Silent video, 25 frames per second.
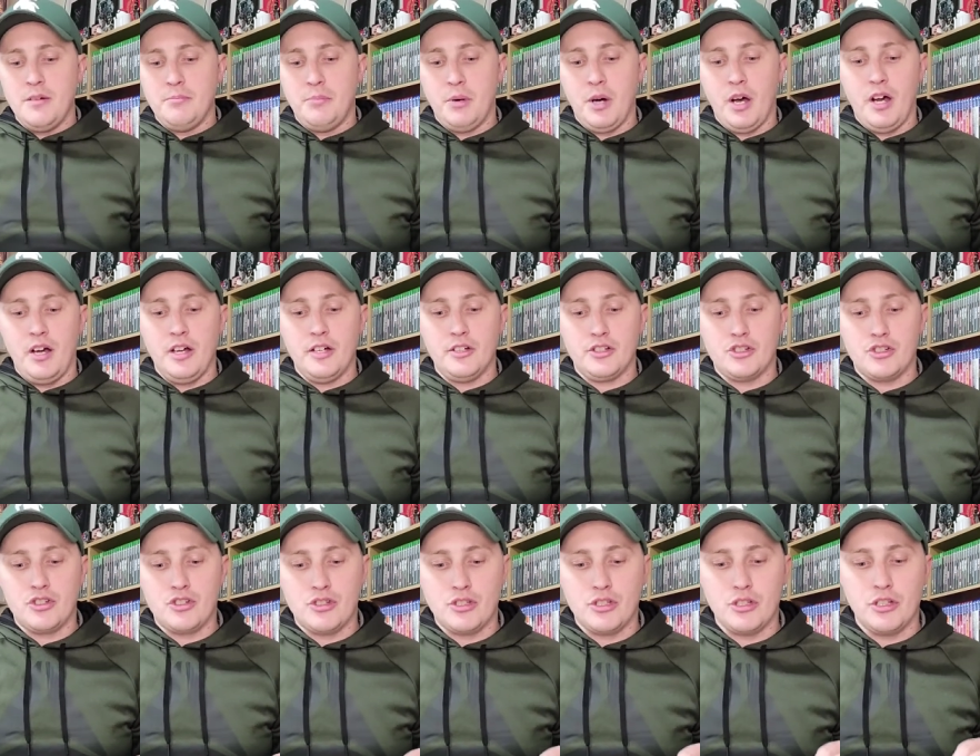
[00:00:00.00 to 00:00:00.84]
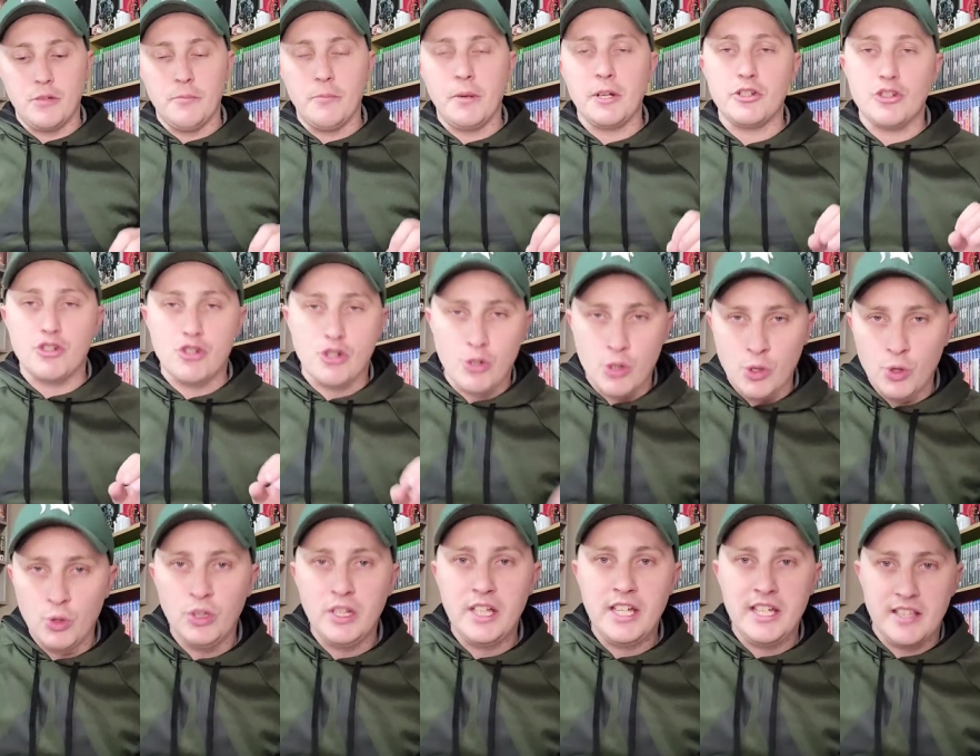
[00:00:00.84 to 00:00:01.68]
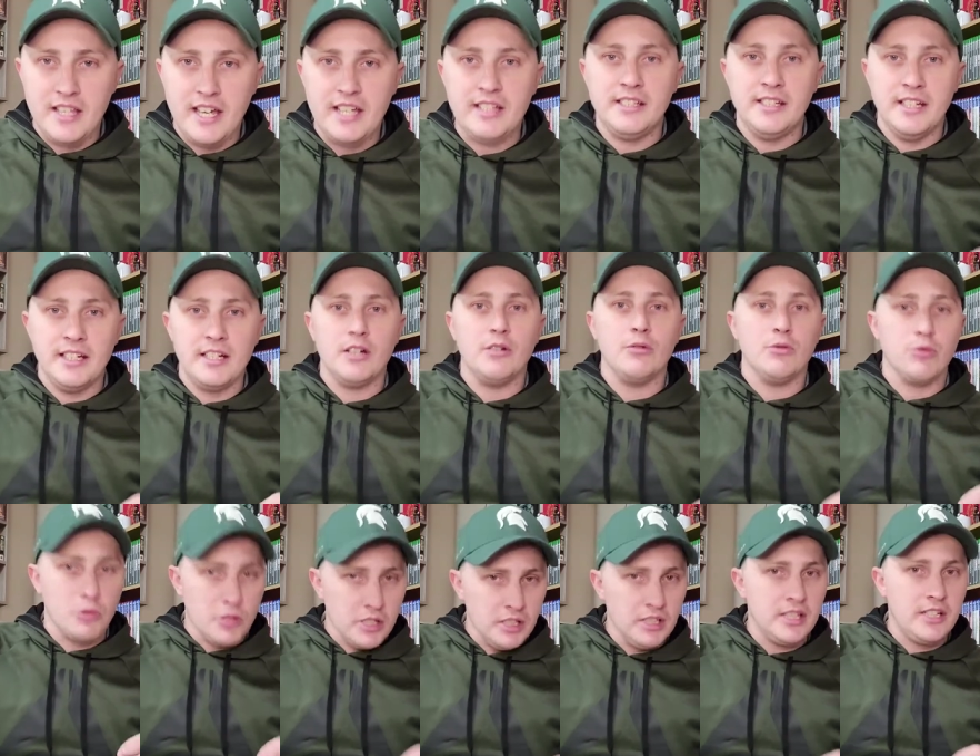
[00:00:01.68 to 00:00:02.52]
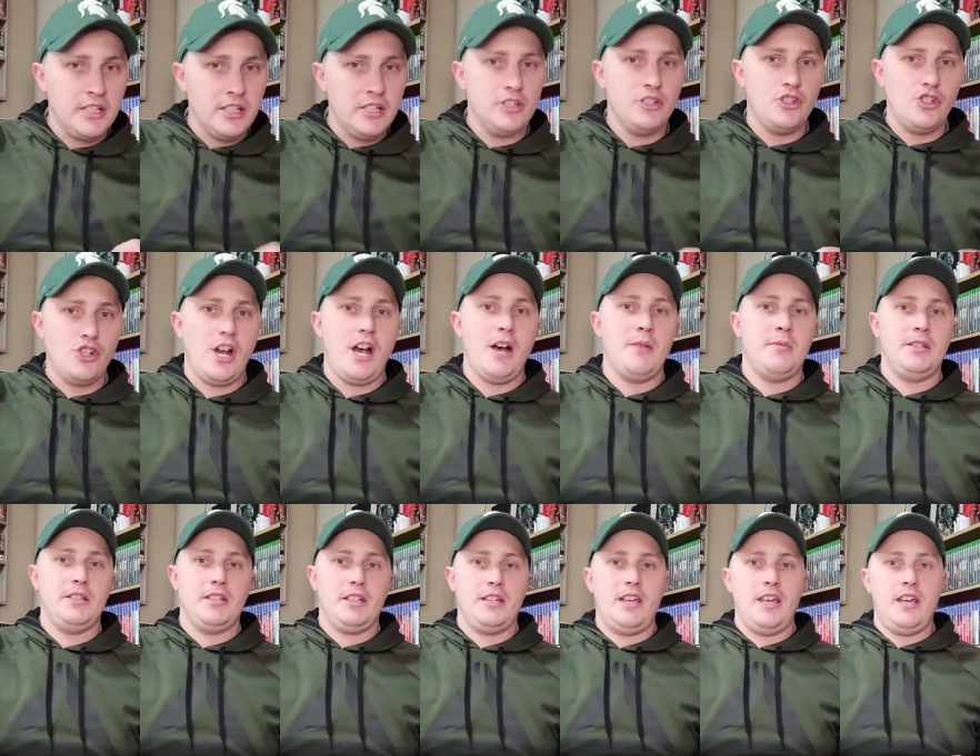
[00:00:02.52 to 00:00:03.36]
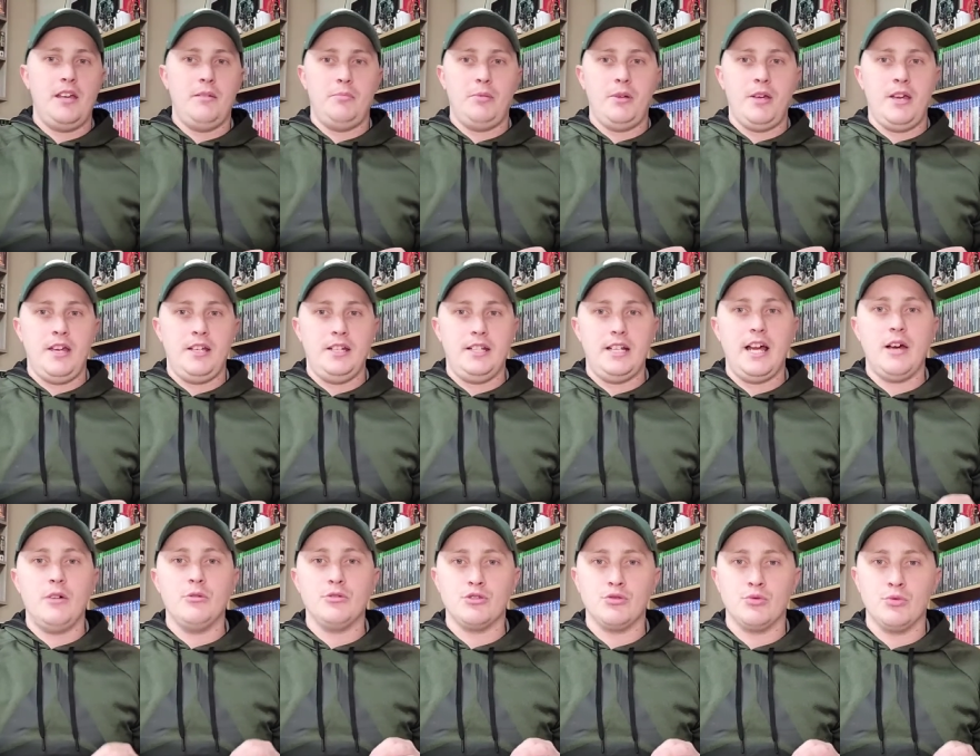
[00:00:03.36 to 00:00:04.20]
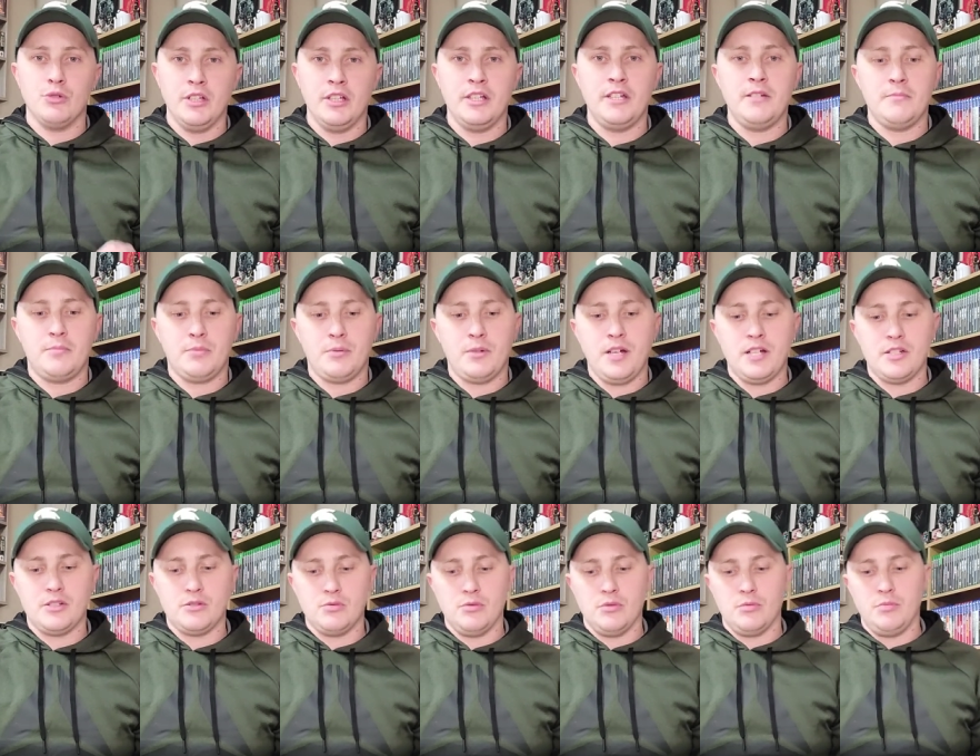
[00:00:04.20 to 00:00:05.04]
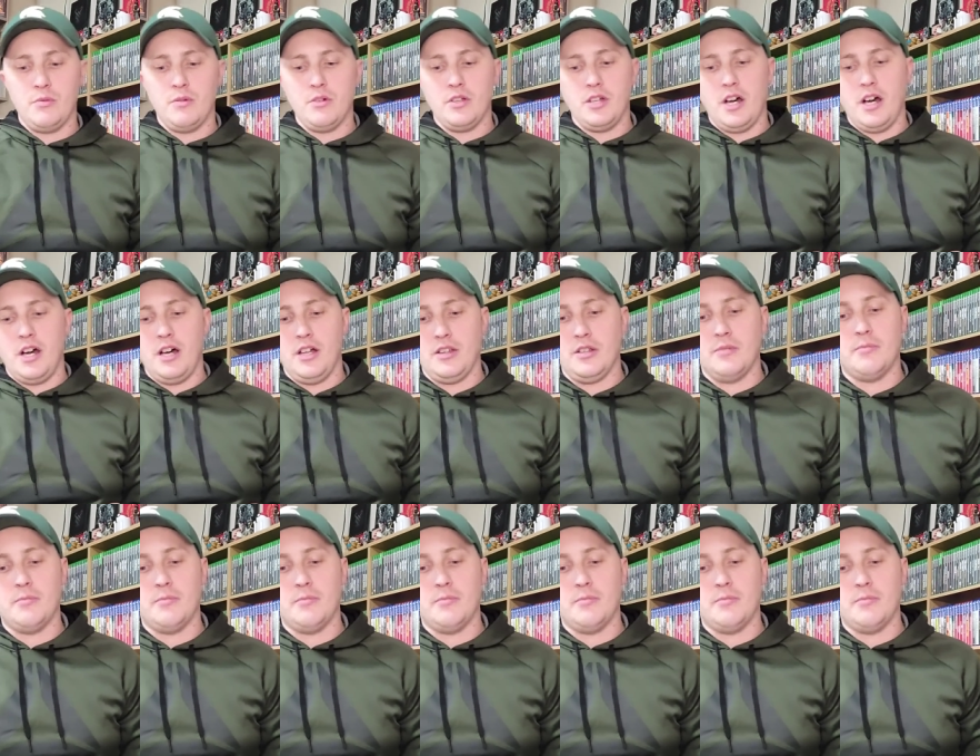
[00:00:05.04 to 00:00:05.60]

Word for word: but but truly they did a really good job on the campaign and I was really impressed with uh,